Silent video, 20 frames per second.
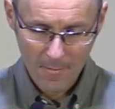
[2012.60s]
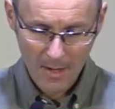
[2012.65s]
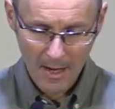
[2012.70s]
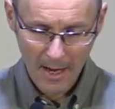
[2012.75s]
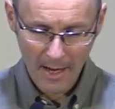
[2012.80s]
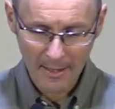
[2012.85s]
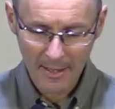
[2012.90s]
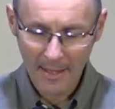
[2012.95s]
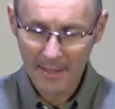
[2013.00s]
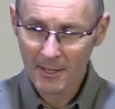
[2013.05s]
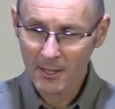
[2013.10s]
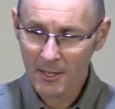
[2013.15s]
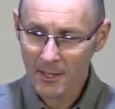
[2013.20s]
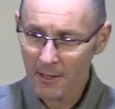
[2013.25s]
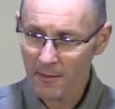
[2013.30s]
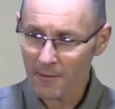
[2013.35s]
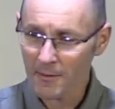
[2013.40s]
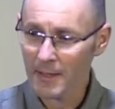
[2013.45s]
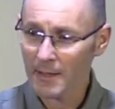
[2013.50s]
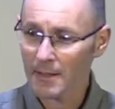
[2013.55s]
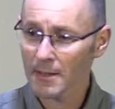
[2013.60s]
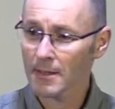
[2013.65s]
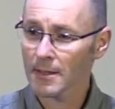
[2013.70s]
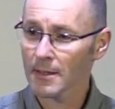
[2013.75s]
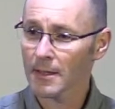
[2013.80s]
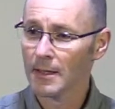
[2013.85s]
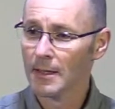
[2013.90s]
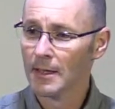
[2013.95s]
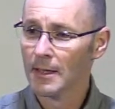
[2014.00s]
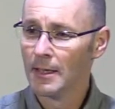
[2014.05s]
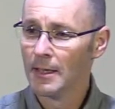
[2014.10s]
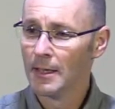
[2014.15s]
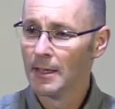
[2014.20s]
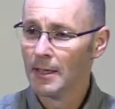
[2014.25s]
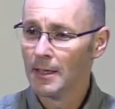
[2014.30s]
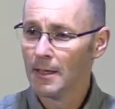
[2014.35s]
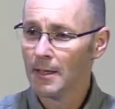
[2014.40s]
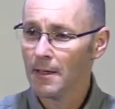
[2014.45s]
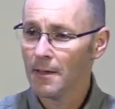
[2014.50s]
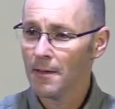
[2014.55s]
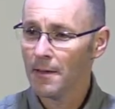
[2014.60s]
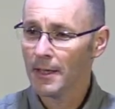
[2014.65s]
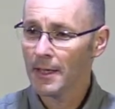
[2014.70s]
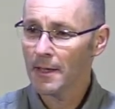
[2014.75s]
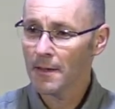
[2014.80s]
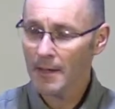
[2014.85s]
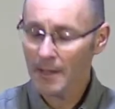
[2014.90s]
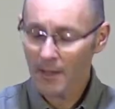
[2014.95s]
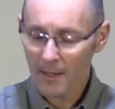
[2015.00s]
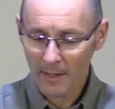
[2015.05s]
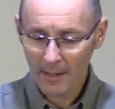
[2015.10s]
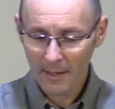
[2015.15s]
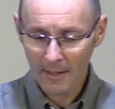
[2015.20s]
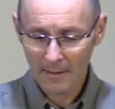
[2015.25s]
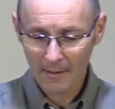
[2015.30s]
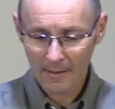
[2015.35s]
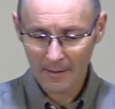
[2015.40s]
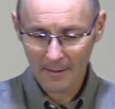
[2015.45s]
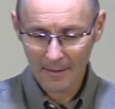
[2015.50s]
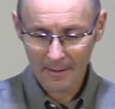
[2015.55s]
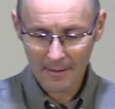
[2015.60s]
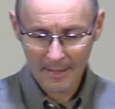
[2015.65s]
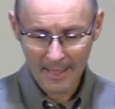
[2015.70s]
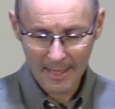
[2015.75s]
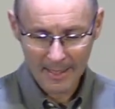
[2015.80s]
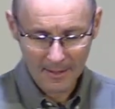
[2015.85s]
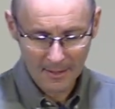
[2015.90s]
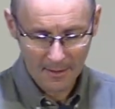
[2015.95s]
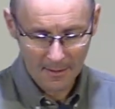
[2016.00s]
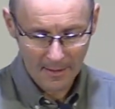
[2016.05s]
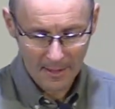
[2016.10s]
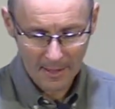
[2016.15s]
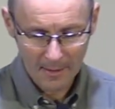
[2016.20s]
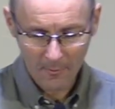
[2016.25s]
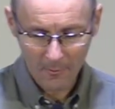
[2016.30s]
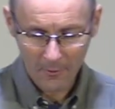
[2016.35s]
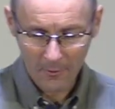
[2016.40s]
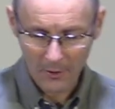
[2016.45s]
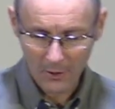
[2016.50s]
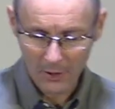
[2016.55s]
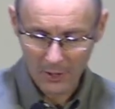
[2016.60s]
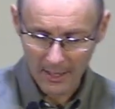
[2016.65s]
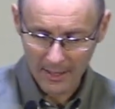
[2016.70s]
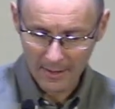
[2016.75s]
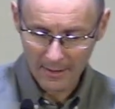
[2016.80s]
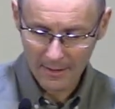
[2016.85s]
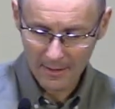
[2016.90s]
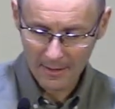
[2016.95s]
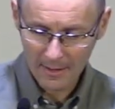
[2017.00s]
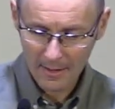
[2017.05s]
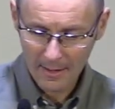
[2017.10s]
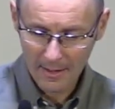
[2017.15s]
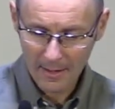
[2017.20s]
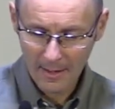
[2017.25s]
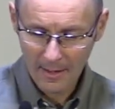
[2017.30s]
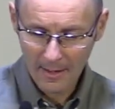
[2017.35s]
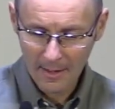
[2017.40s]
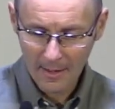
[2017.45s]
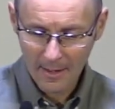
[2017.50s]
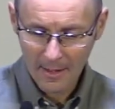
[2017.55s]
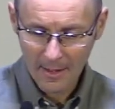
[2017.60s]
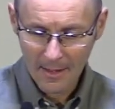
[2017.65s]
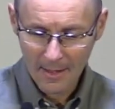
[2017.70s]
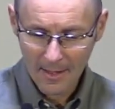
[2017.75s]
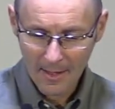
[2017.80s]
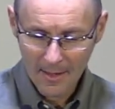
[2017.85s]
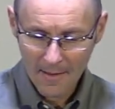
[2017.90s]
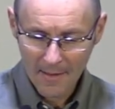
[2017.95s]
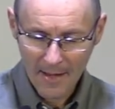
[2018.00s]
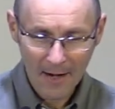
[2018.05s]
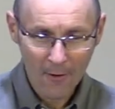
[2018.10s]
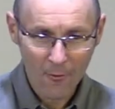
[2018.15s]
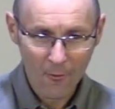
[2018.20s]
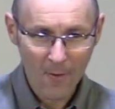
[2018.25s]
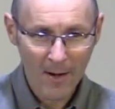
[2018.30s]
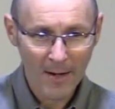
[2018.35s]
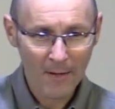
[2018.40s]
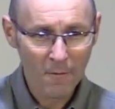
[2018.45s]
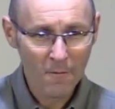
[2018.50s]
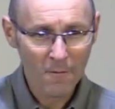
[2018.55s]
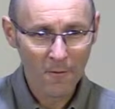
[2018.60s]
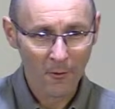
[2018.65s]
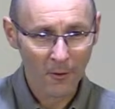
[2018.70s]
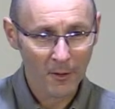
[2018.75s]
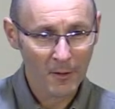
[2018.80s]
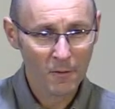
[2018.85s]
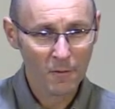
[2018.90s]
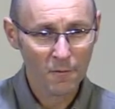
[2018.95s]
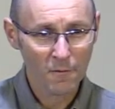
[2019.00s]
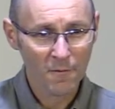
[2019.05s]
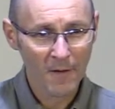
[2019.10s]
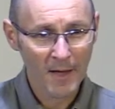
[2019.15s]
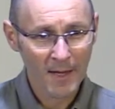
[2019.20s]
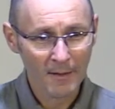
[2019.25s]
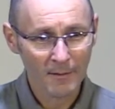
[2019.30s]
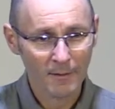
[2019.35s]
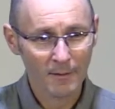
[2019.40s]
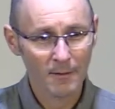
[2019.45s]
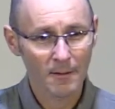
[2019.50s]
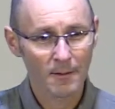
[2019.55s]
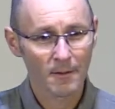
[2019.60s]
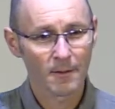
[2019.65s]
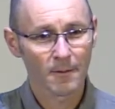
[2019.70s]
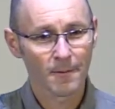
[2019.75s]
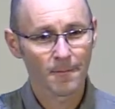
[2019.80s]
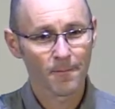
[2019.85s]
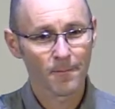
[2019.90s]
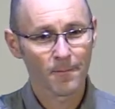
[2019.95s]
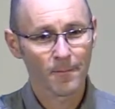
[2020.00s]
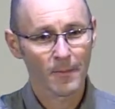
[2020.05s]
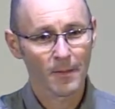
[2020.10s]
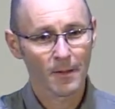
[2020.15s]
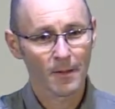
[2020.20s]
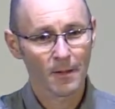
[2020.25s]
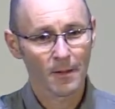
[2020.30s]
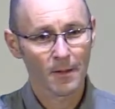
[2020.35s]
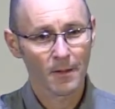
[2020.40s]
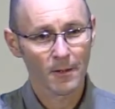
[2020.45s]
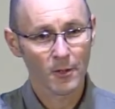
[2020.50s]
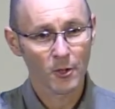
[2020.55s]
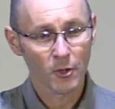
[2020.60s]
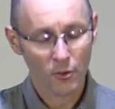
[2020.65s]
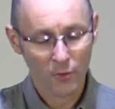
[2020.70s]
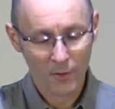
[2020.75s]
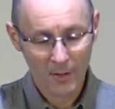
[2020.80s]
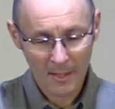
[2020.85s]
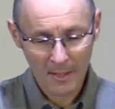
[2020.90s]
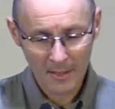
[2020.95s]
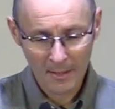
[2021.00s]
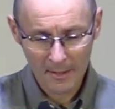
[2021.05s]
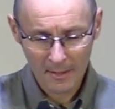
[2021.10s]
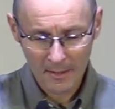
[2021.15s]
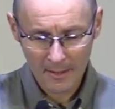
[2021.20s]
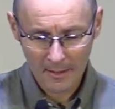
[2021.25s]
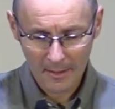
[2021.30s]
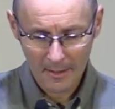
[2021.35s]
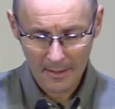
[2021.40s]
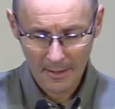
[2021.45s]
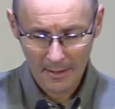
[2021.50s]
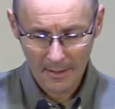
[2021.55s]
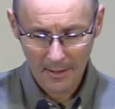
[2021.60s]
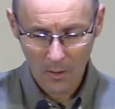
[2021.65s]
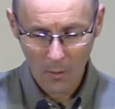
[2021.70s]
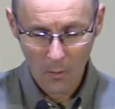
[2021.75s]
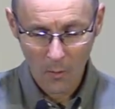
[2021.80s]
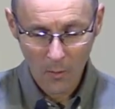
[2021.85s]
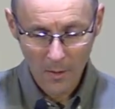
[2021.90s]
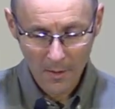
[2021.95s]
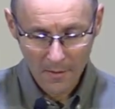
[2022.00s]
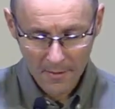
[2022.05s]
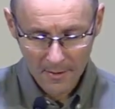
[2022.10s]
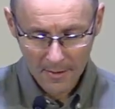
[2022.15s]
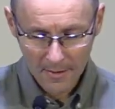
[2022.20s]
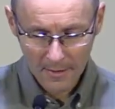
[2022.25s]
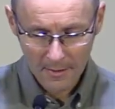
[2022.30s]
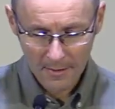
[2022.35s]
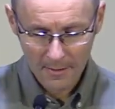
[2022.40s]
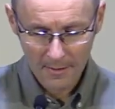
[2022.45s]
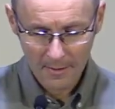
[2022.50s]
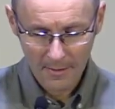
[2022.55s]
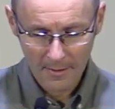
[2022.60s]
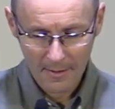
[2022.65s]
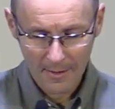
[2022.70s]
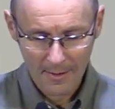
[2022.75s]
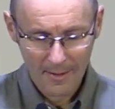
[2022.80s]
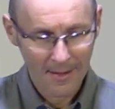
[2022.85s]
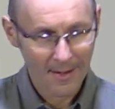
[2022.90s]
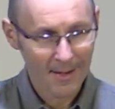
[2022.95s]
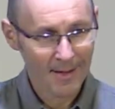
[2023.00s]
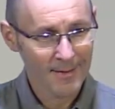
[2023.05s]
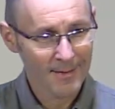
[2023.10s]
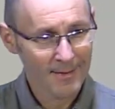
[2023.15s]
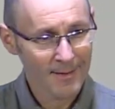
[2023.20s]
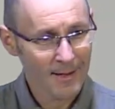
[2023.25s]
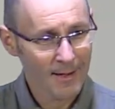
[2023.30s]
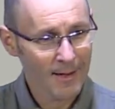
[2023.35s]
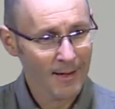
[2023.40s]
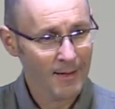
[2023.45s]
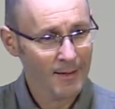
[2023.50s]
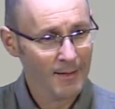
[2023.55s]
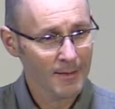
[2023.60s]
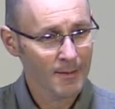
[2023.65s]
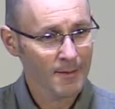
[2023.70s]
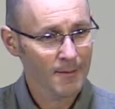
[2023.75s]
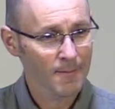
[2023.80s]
And yet, did you know this? That in the early days of the Eden Project, that rainforest failed. The trees withered and died.